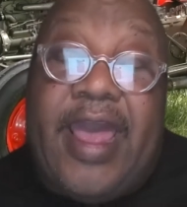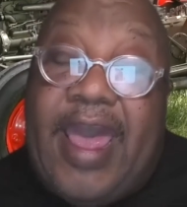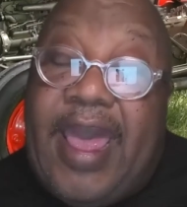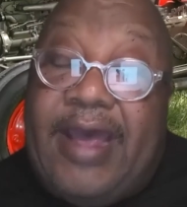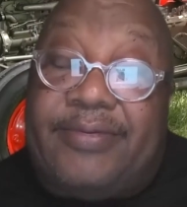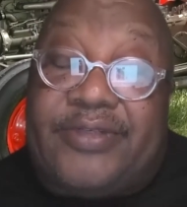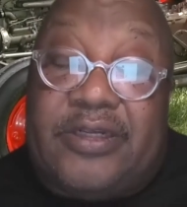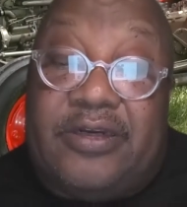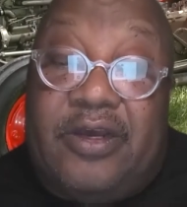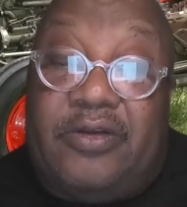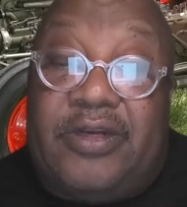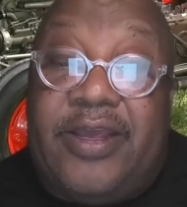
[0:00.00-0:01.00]

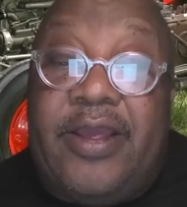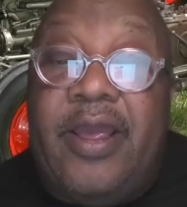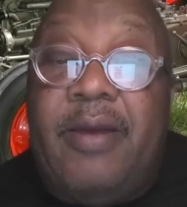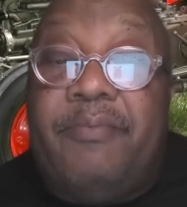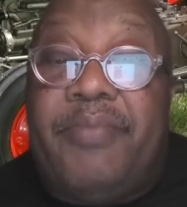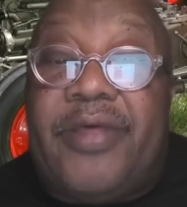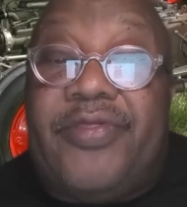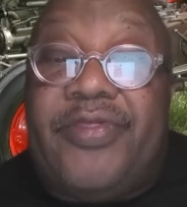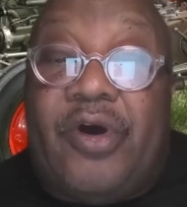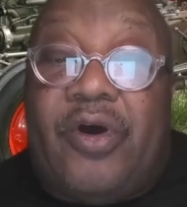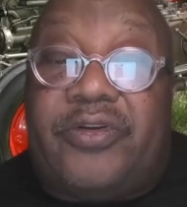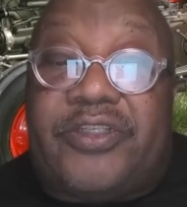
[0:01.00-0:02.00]
Absolutely. But
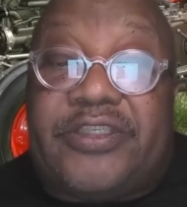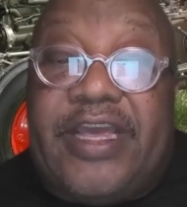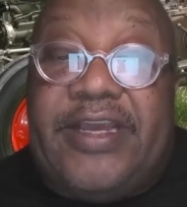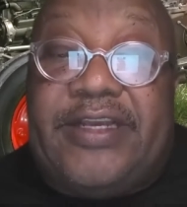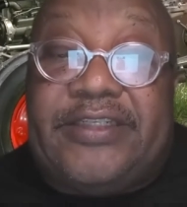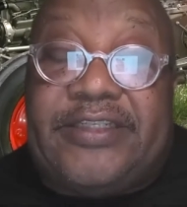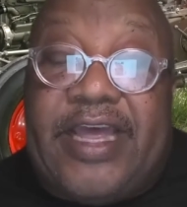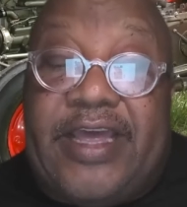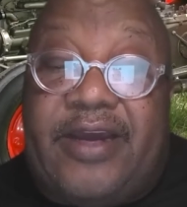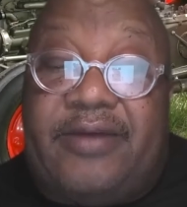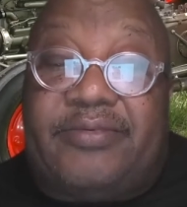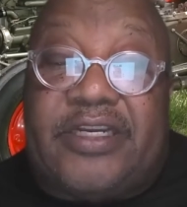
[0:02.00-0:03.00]
those things set
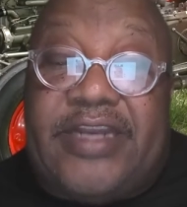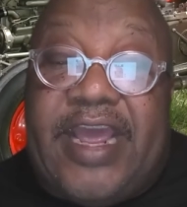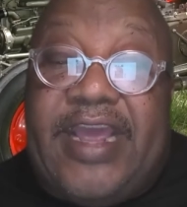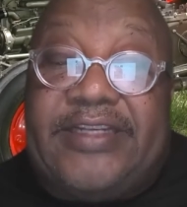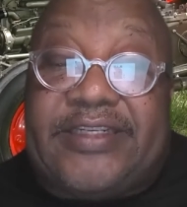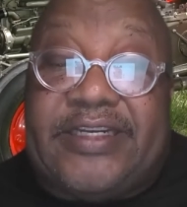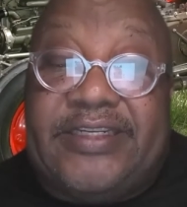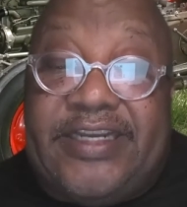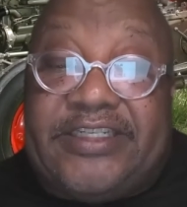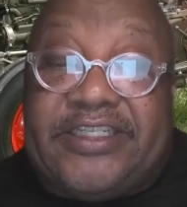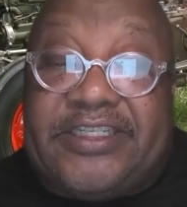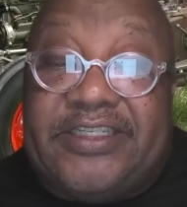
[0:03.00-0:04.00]
up today's
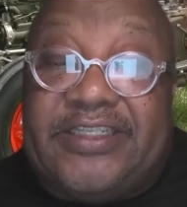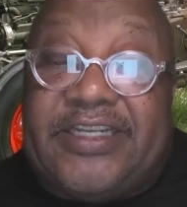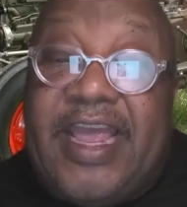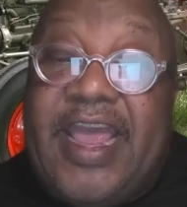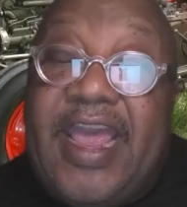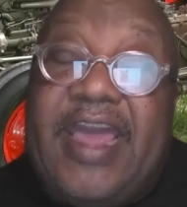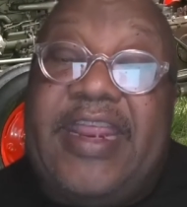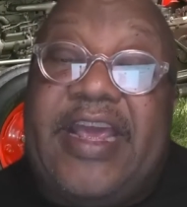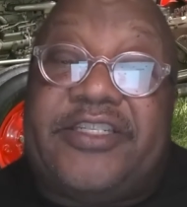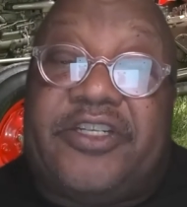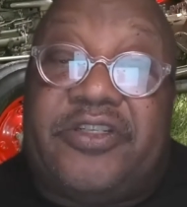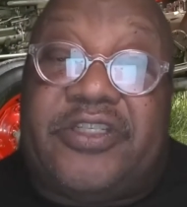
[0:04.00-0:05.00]
conditions. And
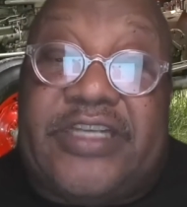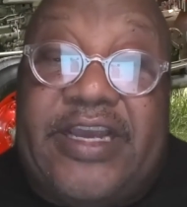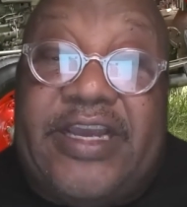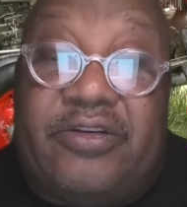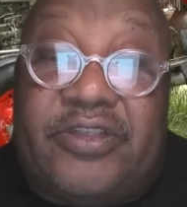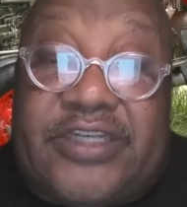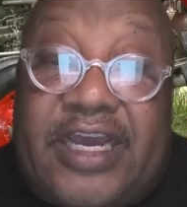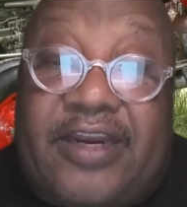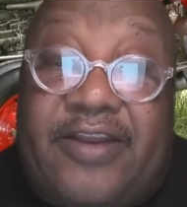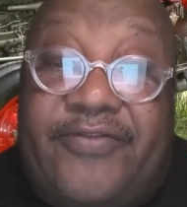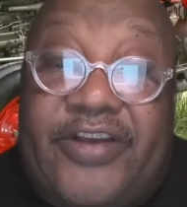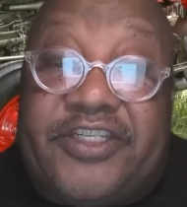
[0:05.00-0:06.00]
as you see on
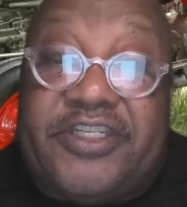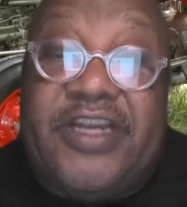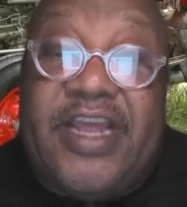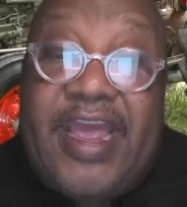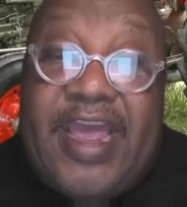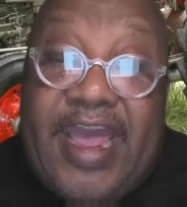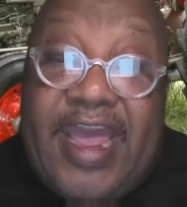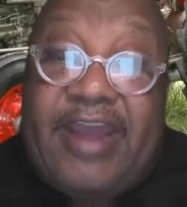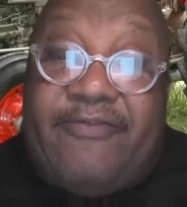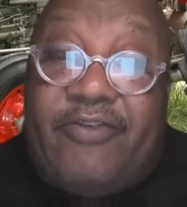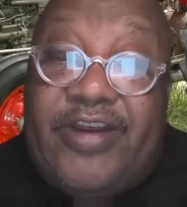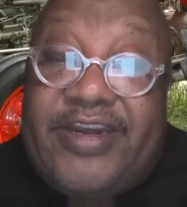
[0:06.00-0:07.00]
television
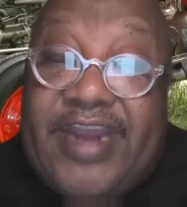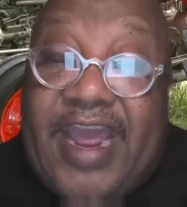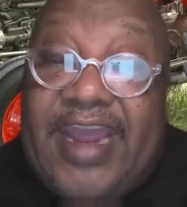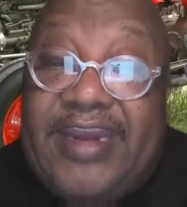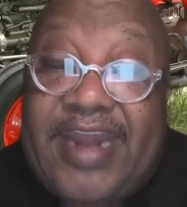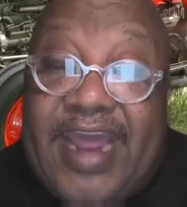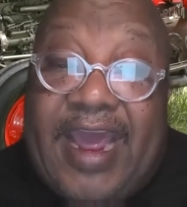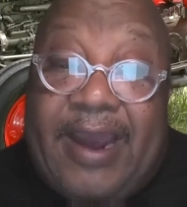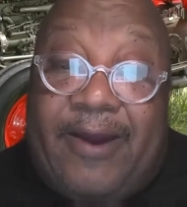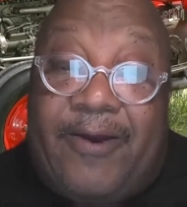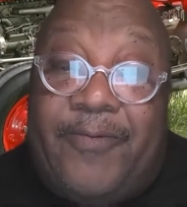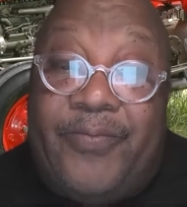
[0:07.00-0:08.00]
every day
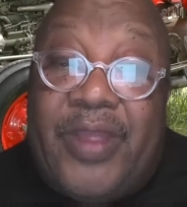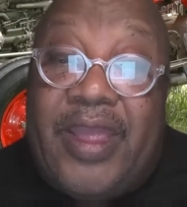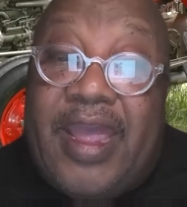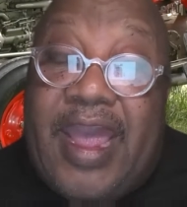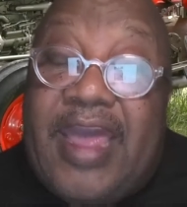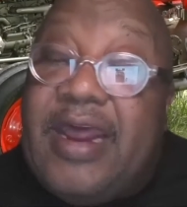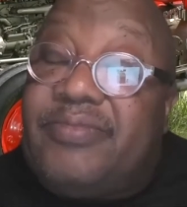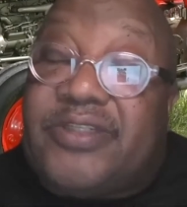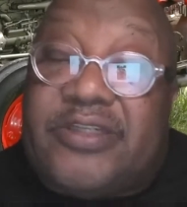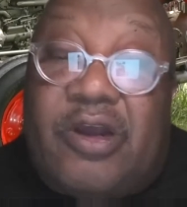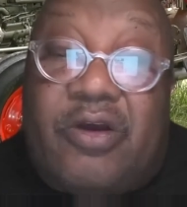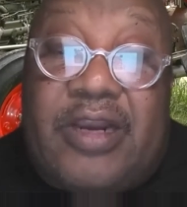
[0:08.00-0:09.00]
now, and I'm
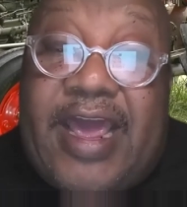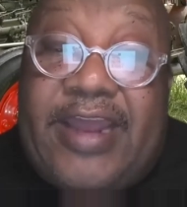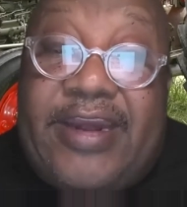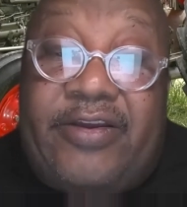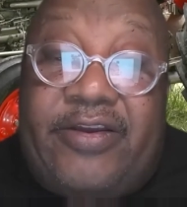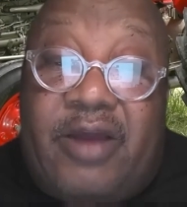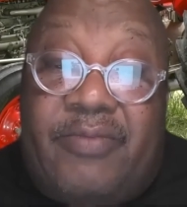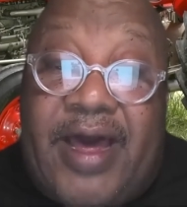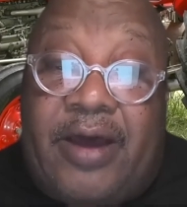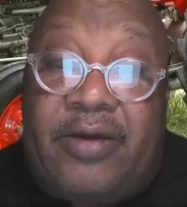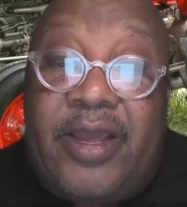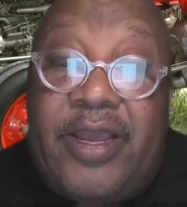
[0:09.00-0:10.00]
so glad they come
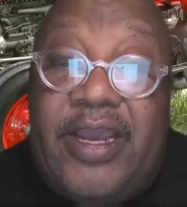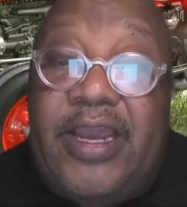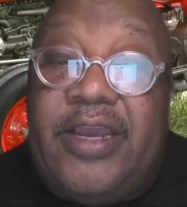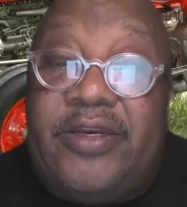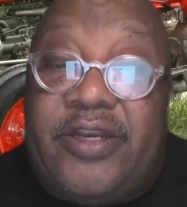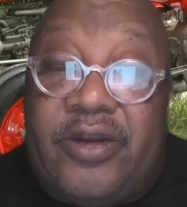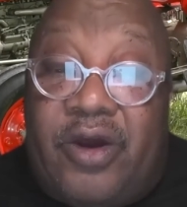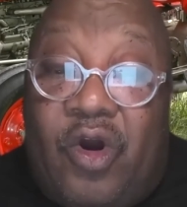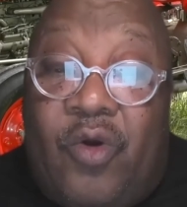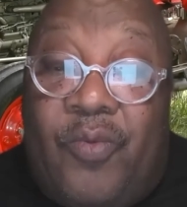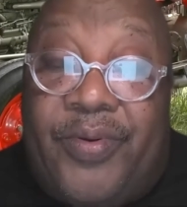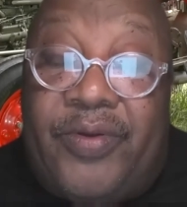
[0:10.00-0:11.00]
out into the
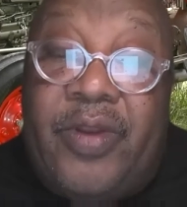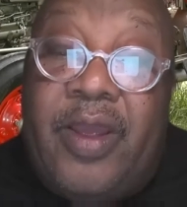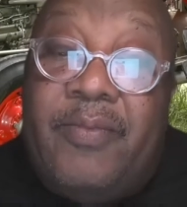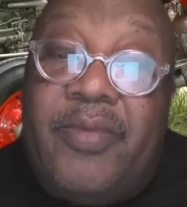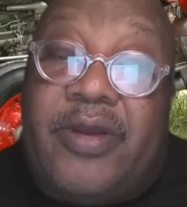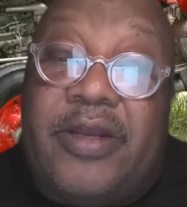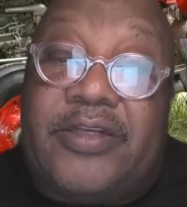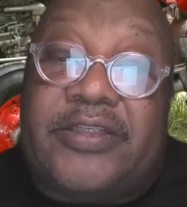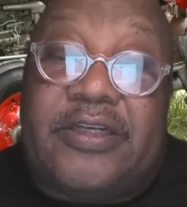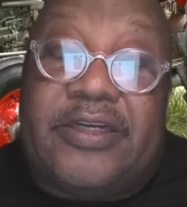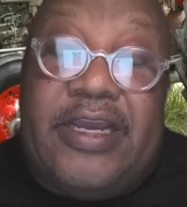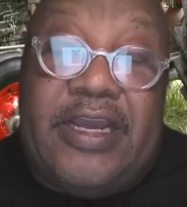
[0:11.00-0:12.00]
open,
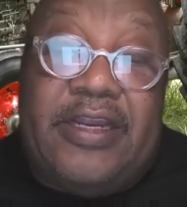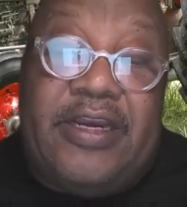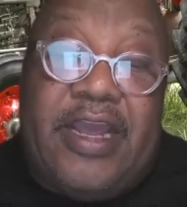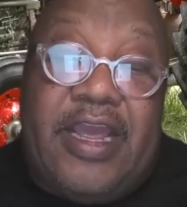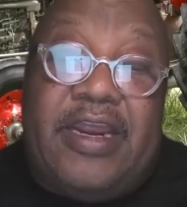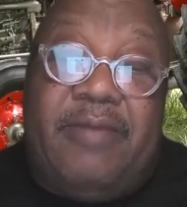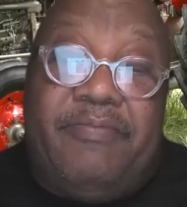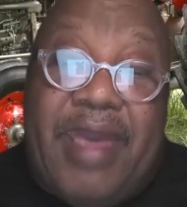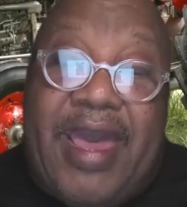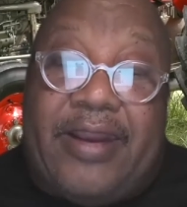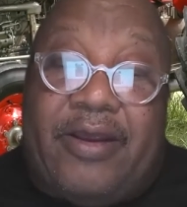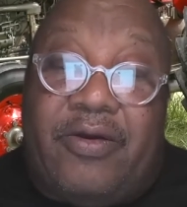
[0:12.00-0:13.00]
because in any
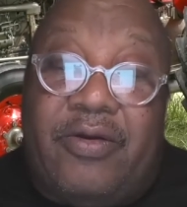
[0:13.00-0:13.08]
battle,